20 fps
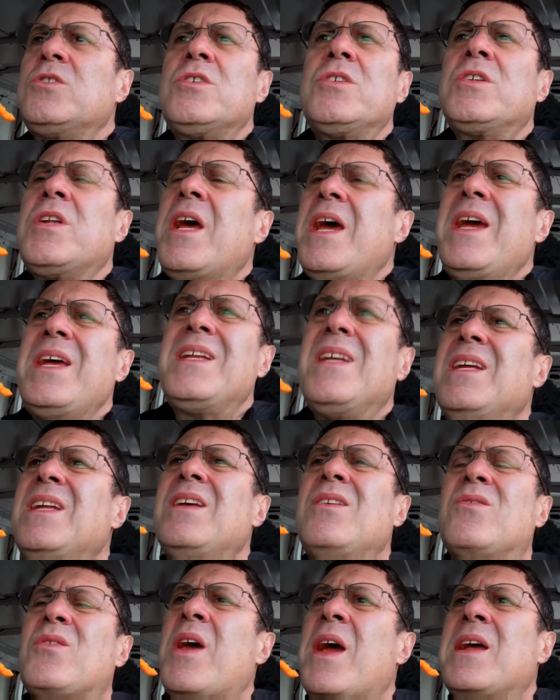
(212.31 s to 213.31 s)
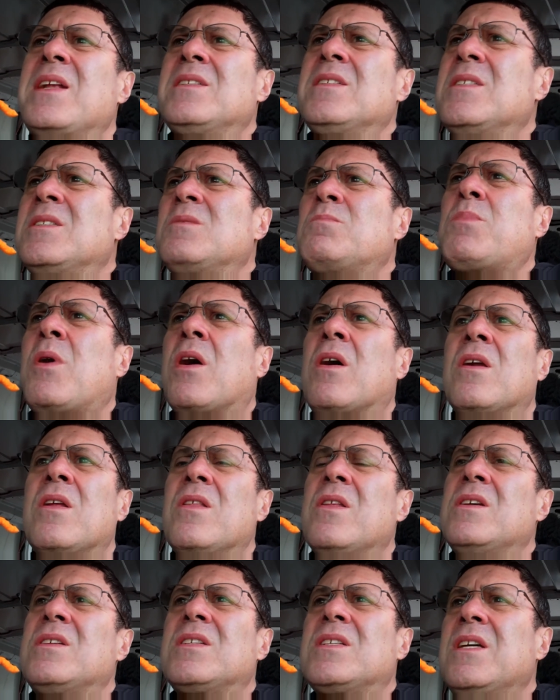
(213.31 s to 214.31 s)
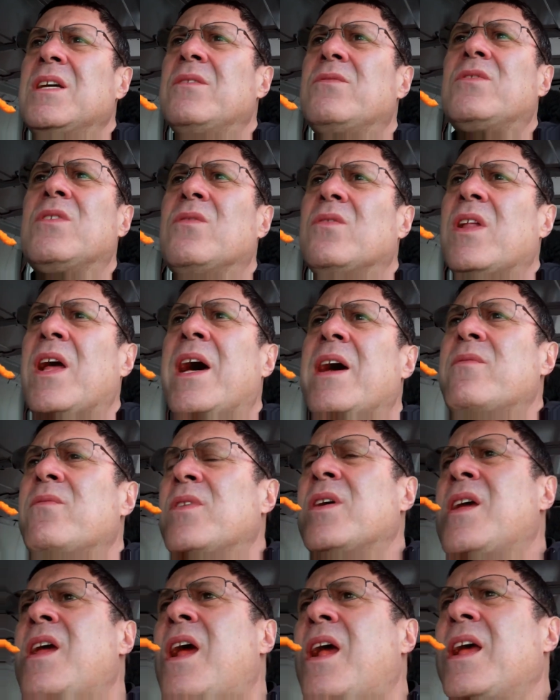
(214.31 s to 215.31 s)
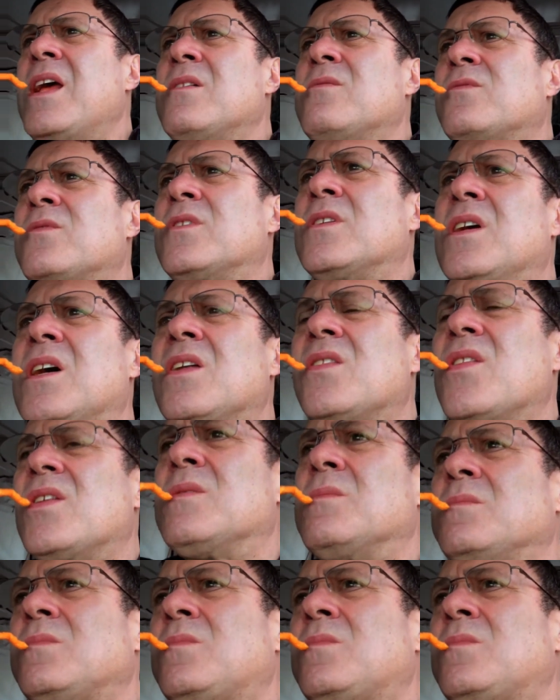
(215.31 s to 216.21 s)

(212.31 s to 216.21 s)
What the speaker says: Hate anything that's part of this gift of life that you get for nothing.